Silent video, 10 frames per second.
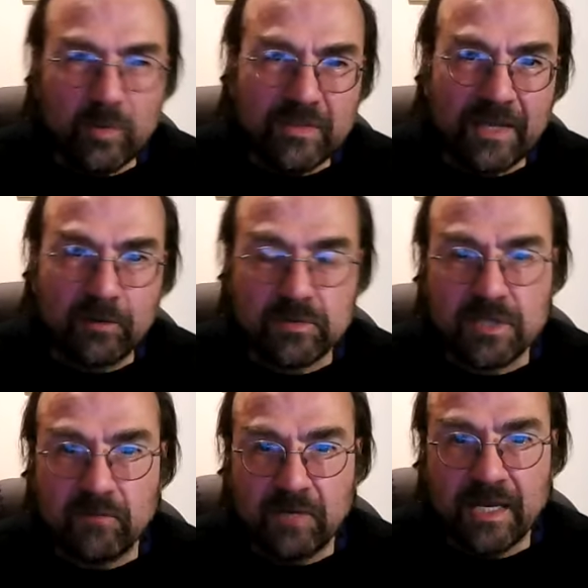that
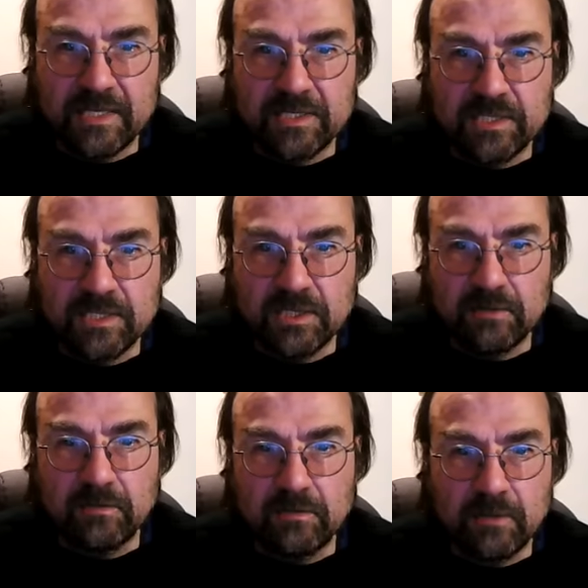also relates
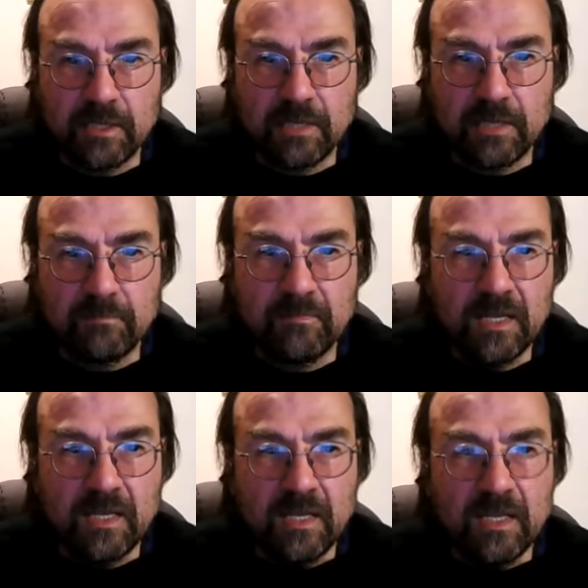to
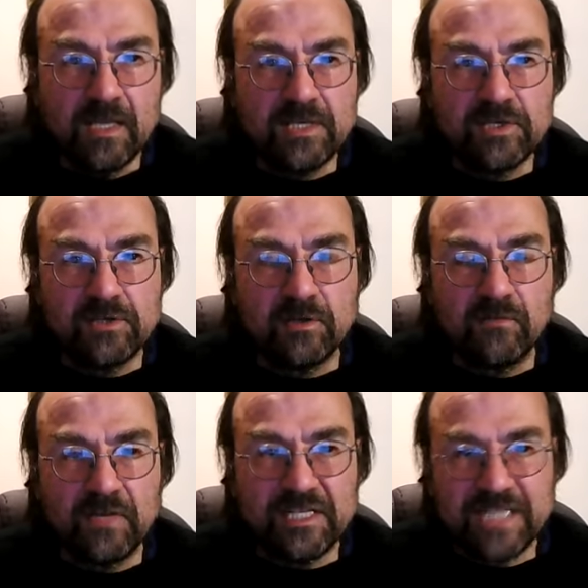issues
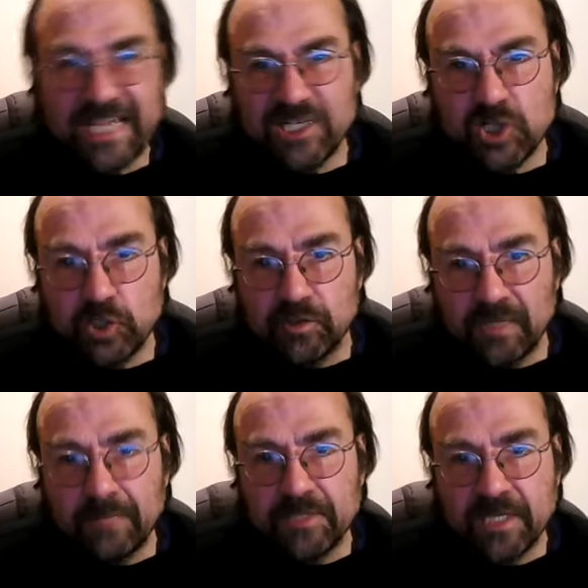of attention,
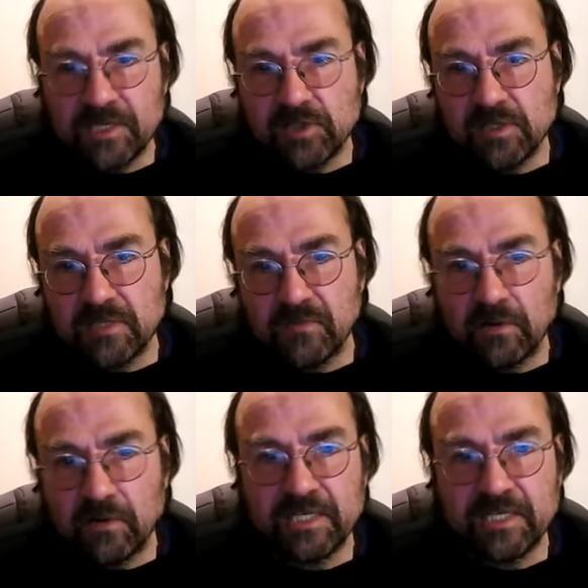the limitations of
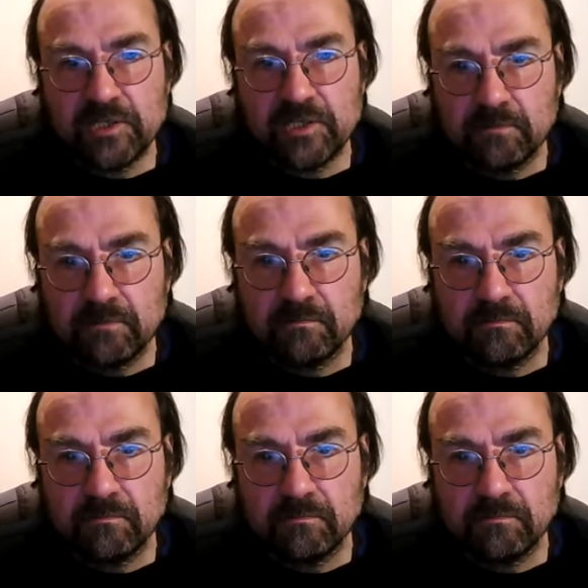our attention.